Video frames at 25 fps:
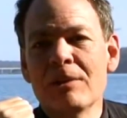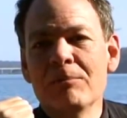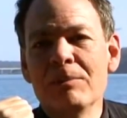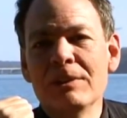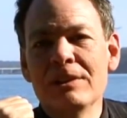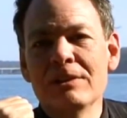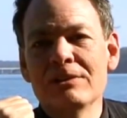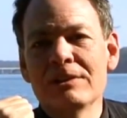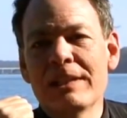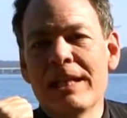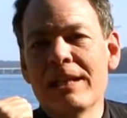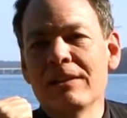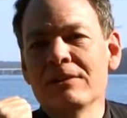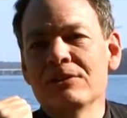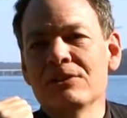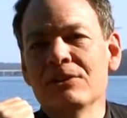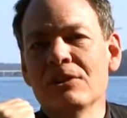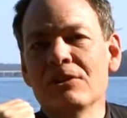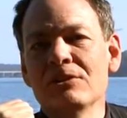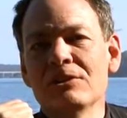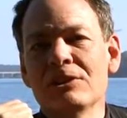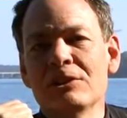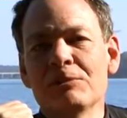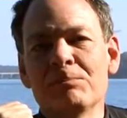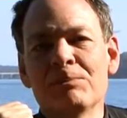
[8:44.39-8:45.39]
because Alex
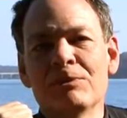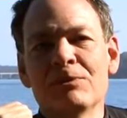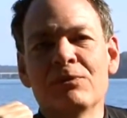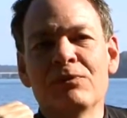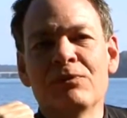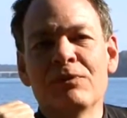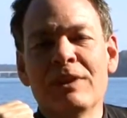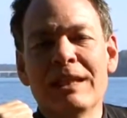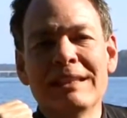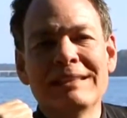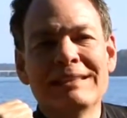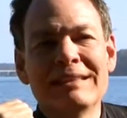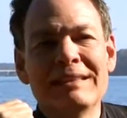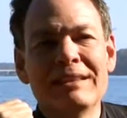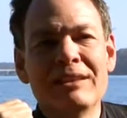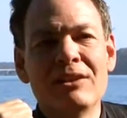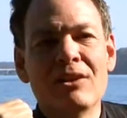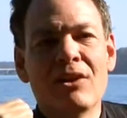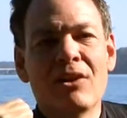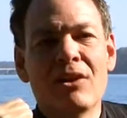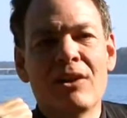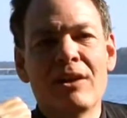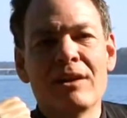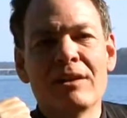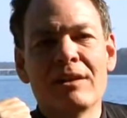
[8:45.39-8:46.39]
Jones has perfected the
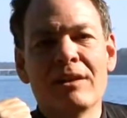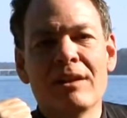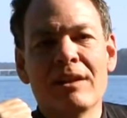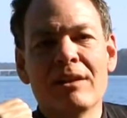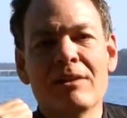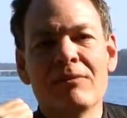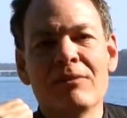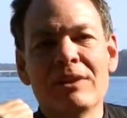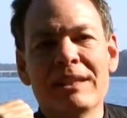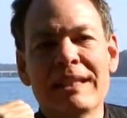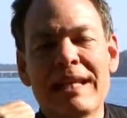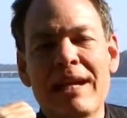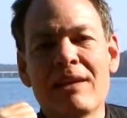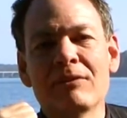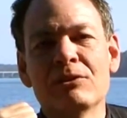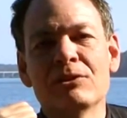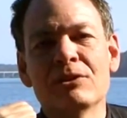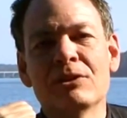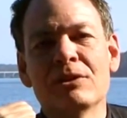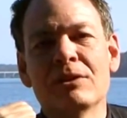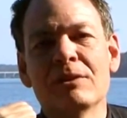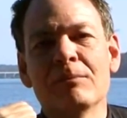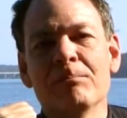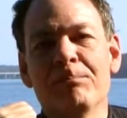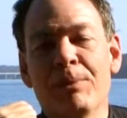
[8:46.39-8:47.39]
art of the
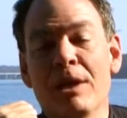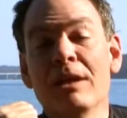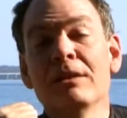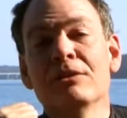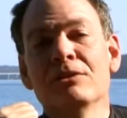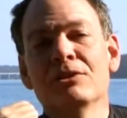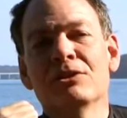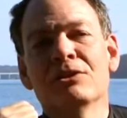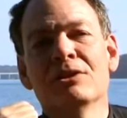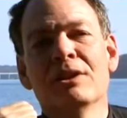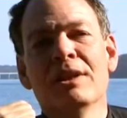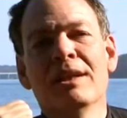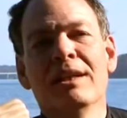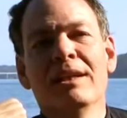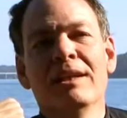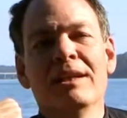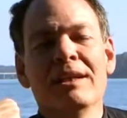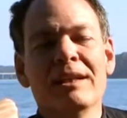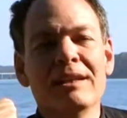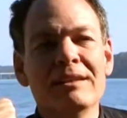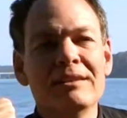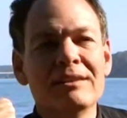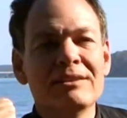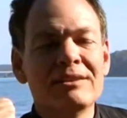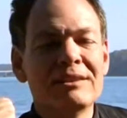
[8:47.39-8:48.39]
counter punch
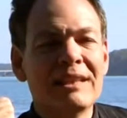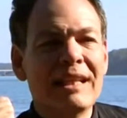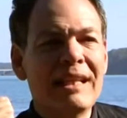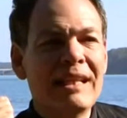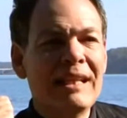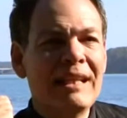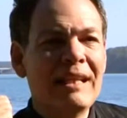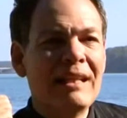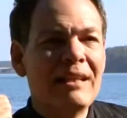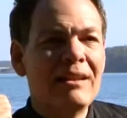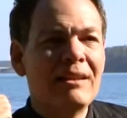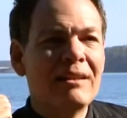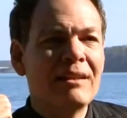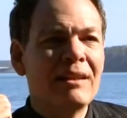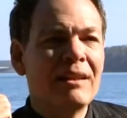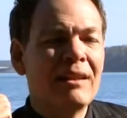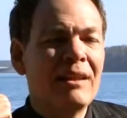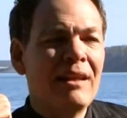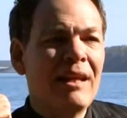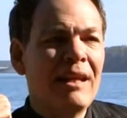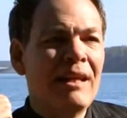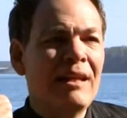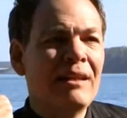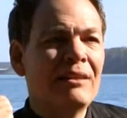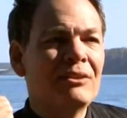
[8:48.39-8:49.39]
in this
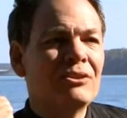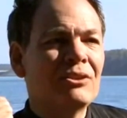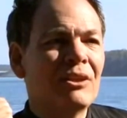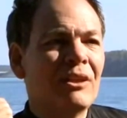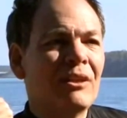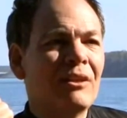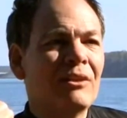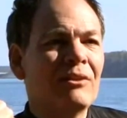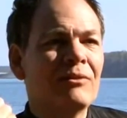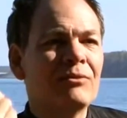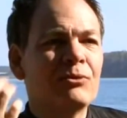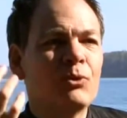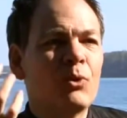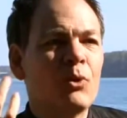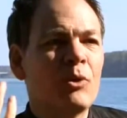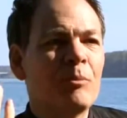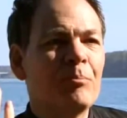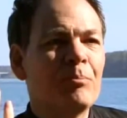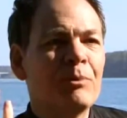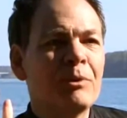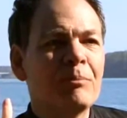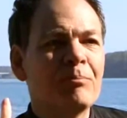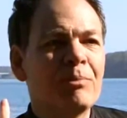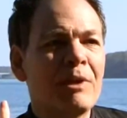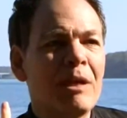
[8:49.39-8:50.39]
age of
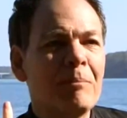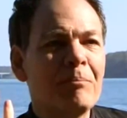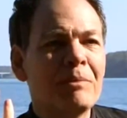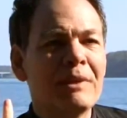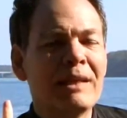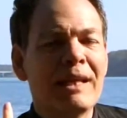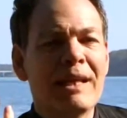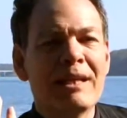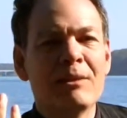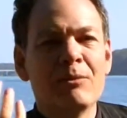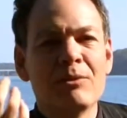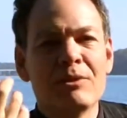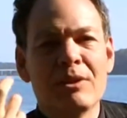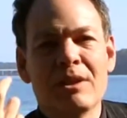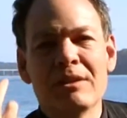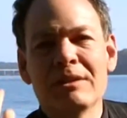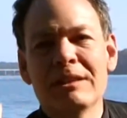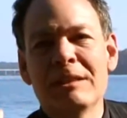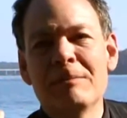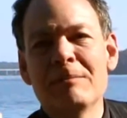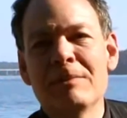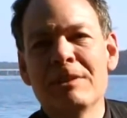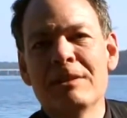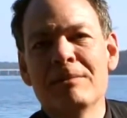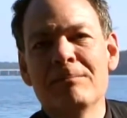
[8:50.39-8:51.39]
corporate propaganda with
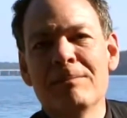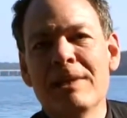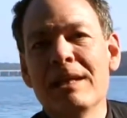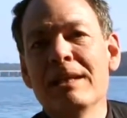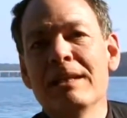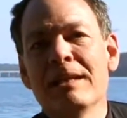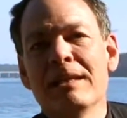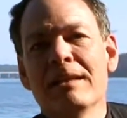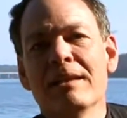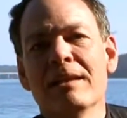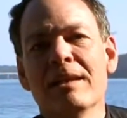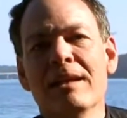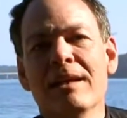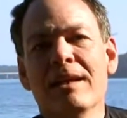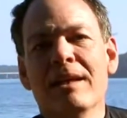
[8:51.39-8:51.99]
unlimited money.